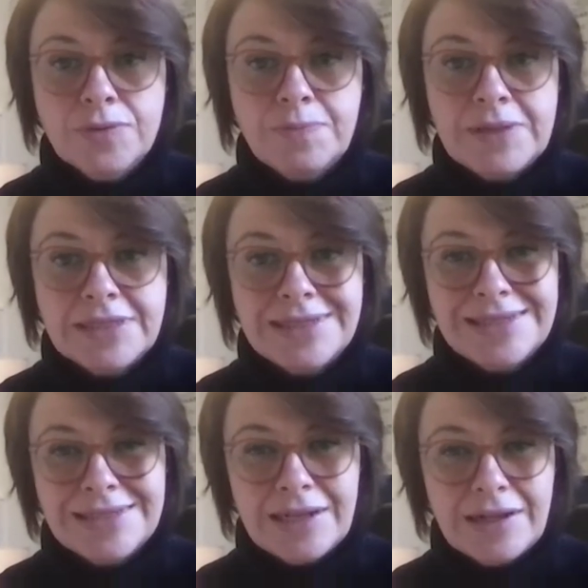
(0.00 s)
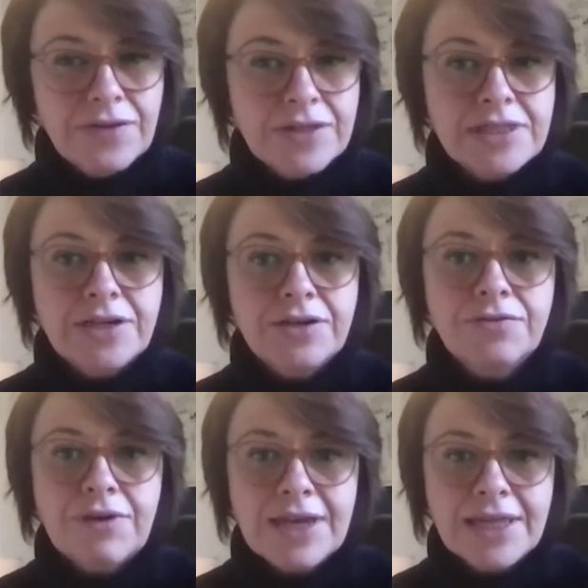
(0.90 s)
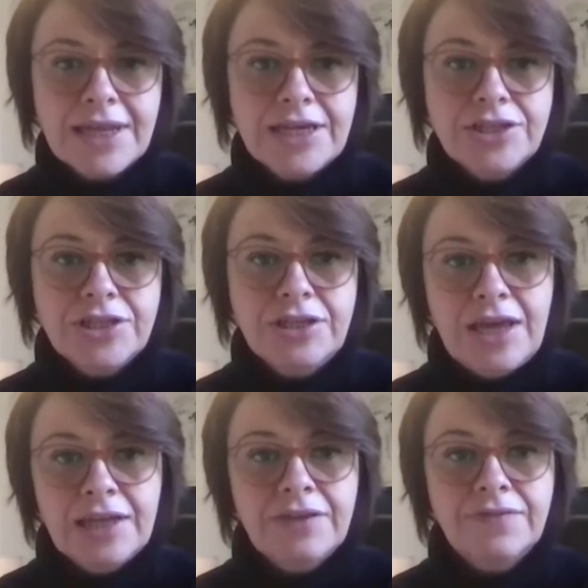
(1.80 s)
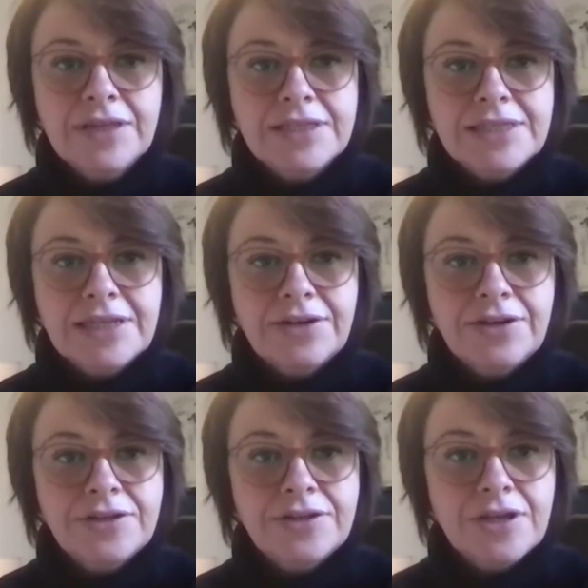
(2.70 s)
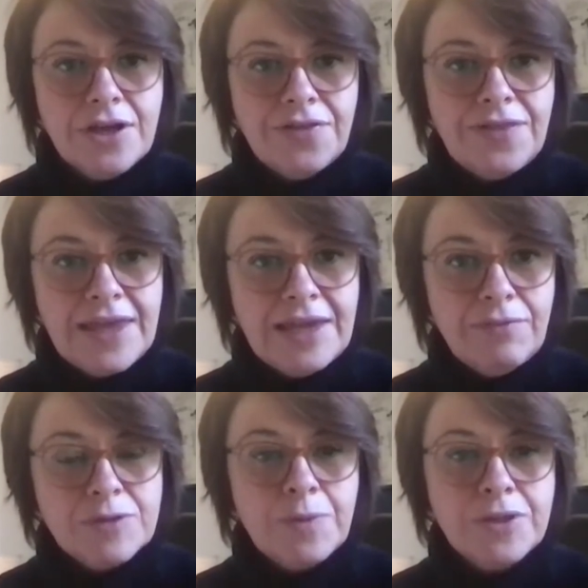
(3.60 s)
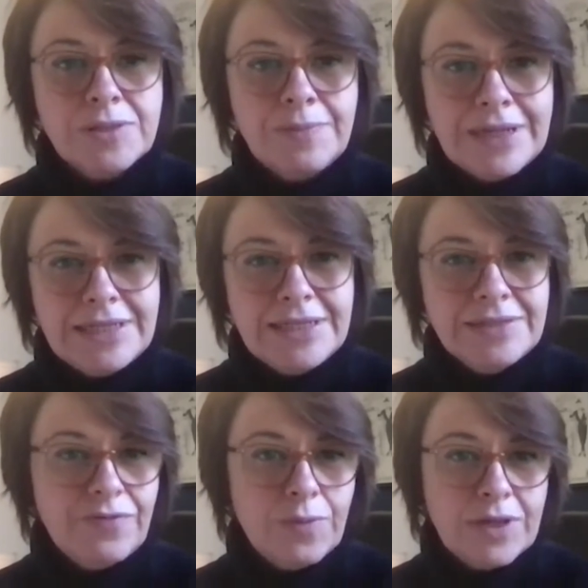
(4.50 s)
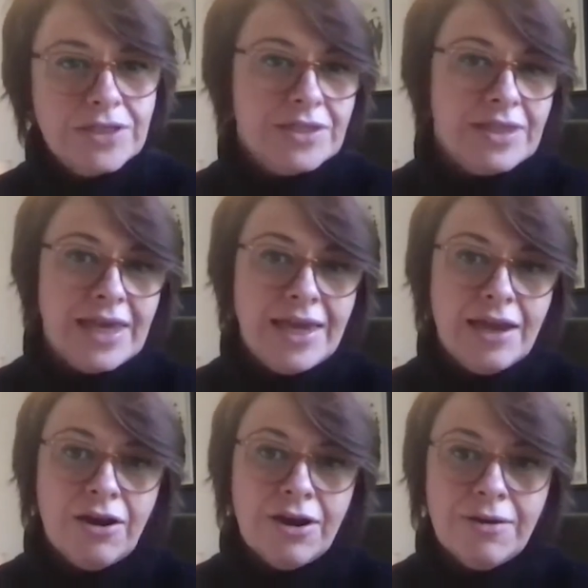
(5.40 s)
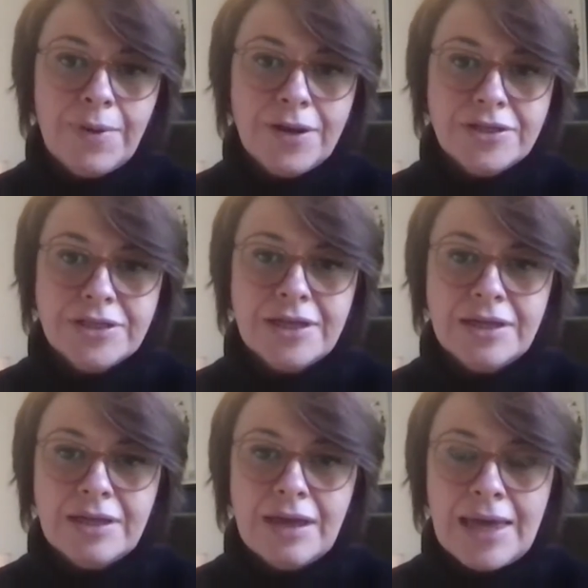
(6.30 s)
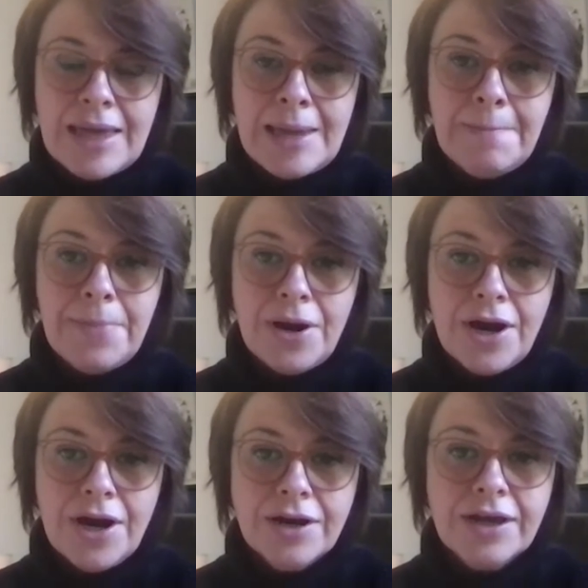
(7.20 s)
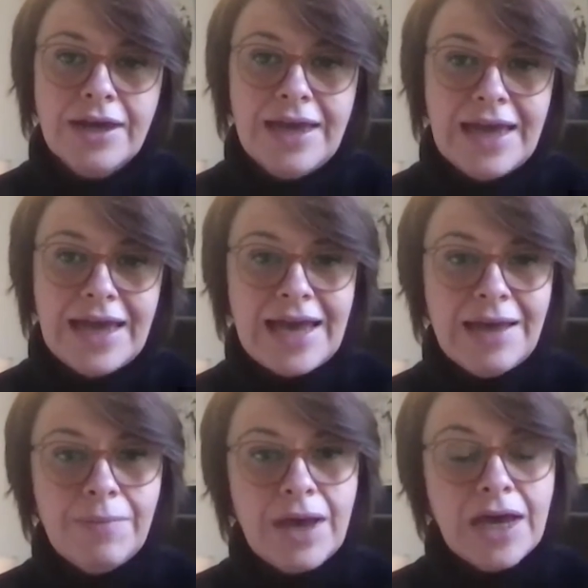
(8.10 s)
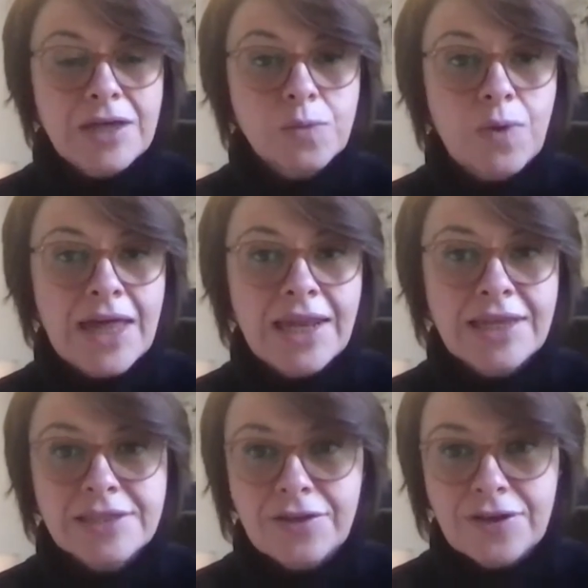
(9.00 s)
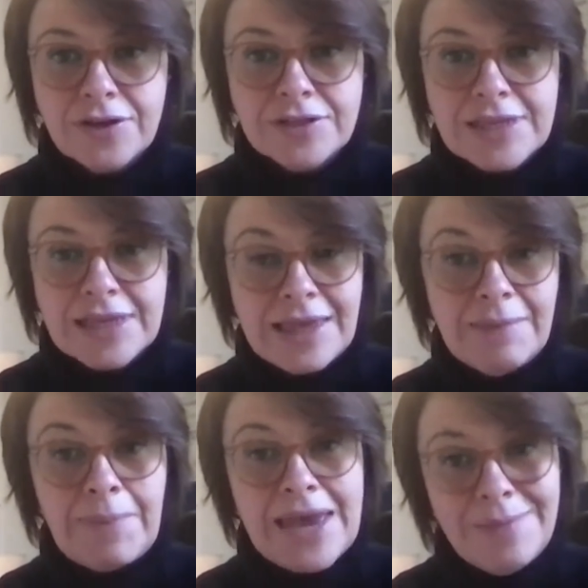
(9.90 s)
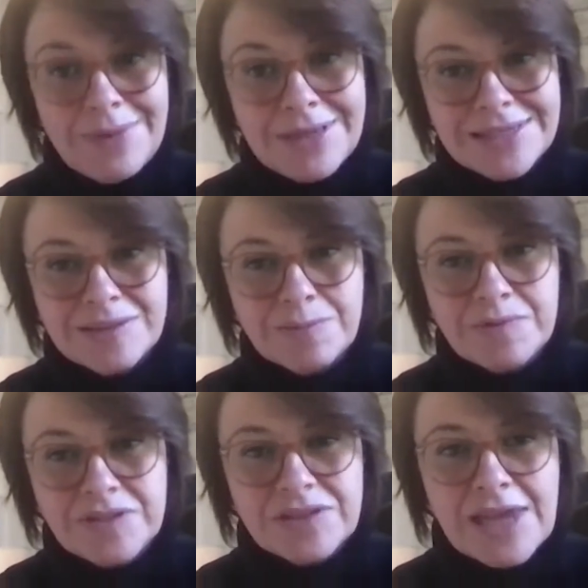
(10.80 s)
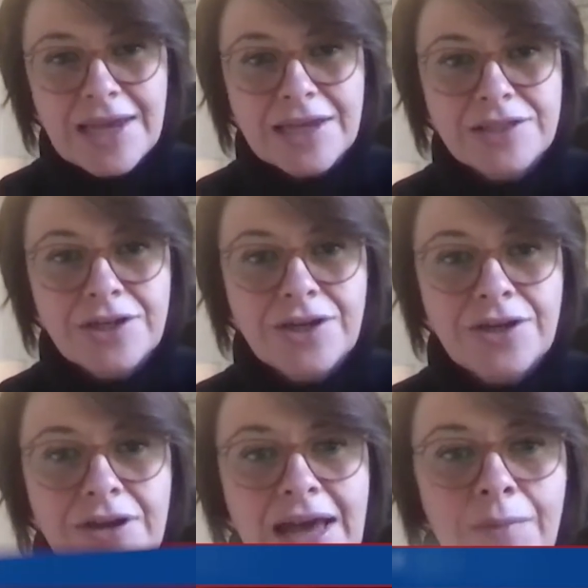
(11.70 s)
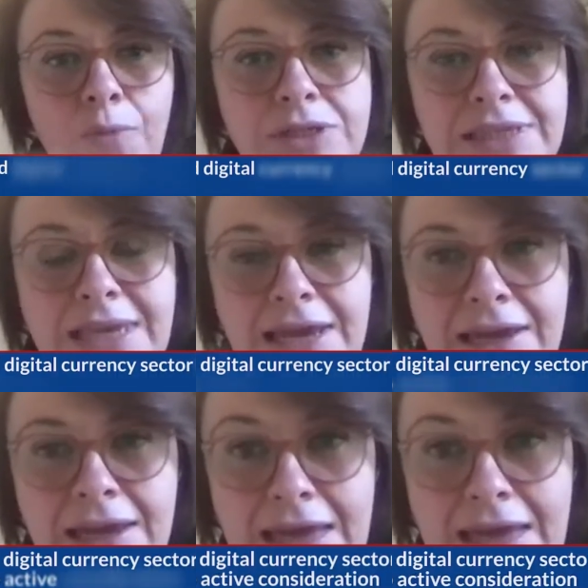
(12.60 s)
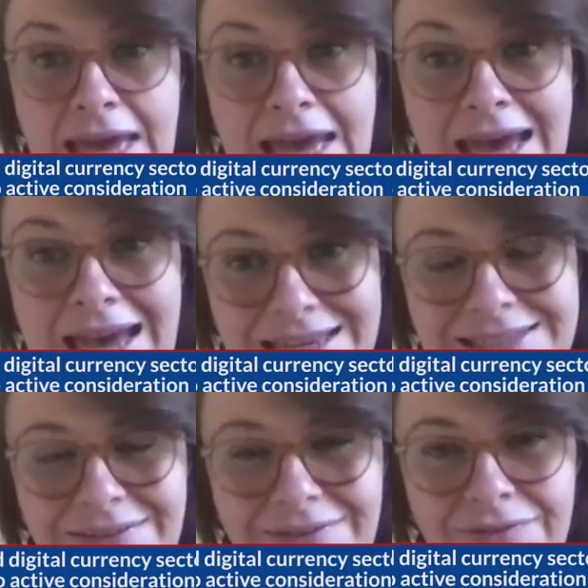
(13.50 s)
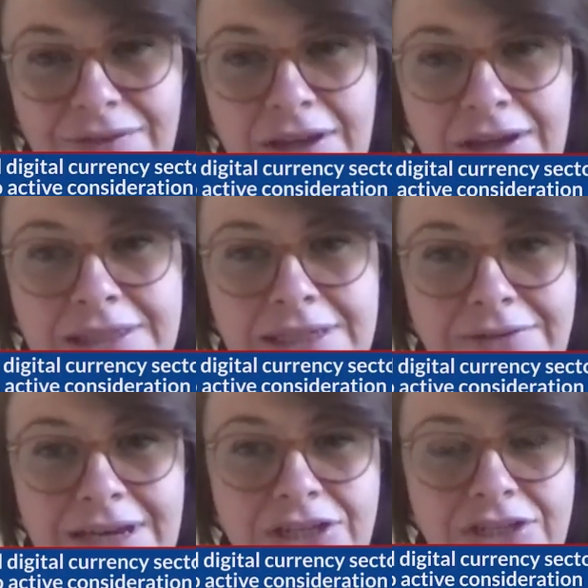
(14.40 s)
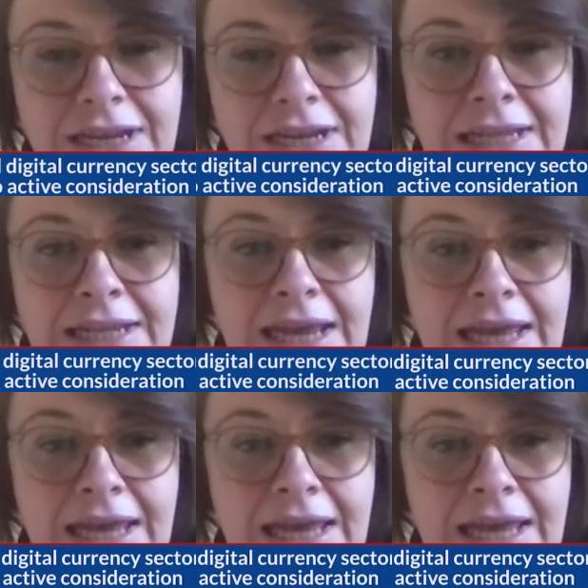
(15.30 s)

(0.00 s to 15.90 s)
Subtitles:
businesses that have considered regulation and have considered the responsibilities for which they are about to embark, as well as others in that payments sector. We're seeing active consideration in